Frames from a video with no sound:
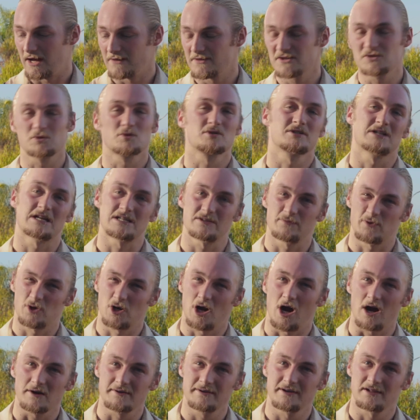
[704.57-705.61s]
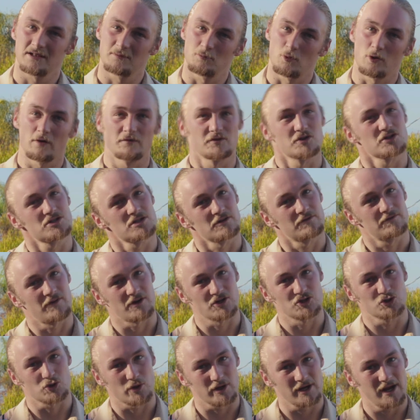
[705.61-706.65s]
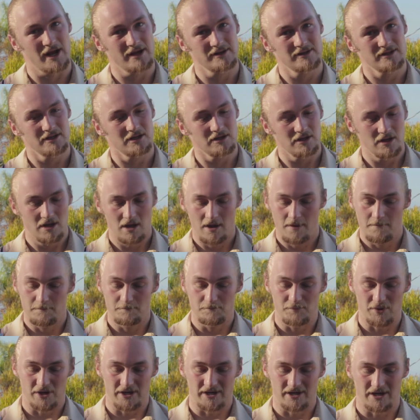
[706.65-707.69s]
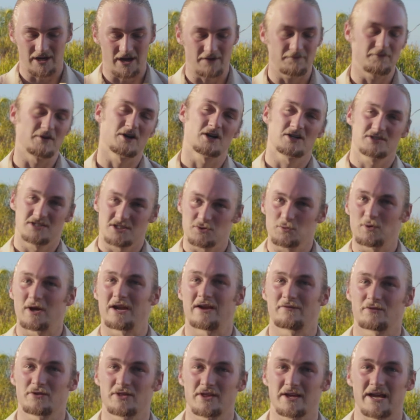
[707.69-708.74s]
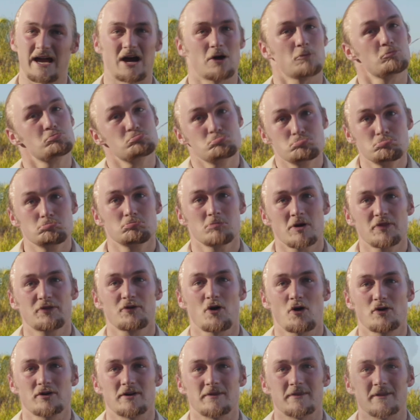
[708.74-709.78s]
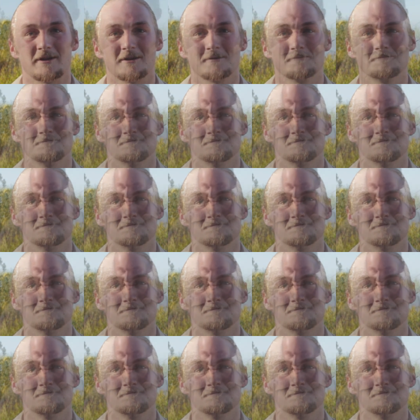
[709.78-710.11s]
This one's less of a cocktail and more of just a fun drink idea, but I figured since we had everything out, we'd throw it in there.